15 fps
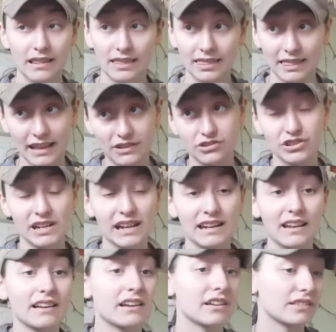literally,
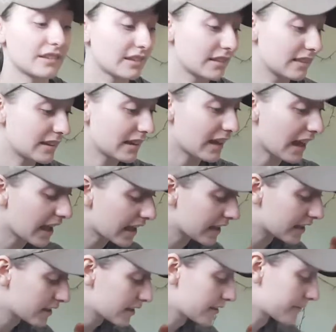like I did
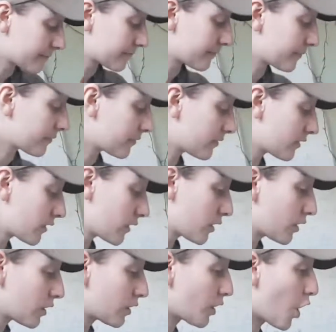today.
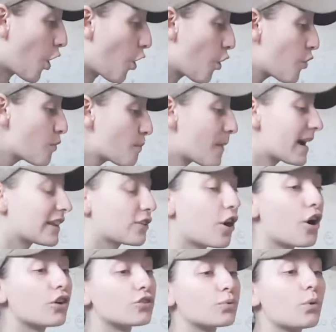Oh my
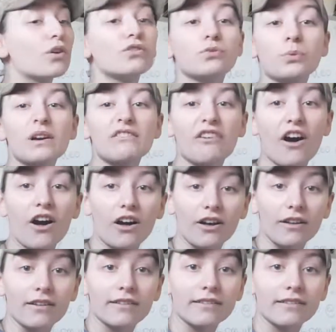god, what's with her?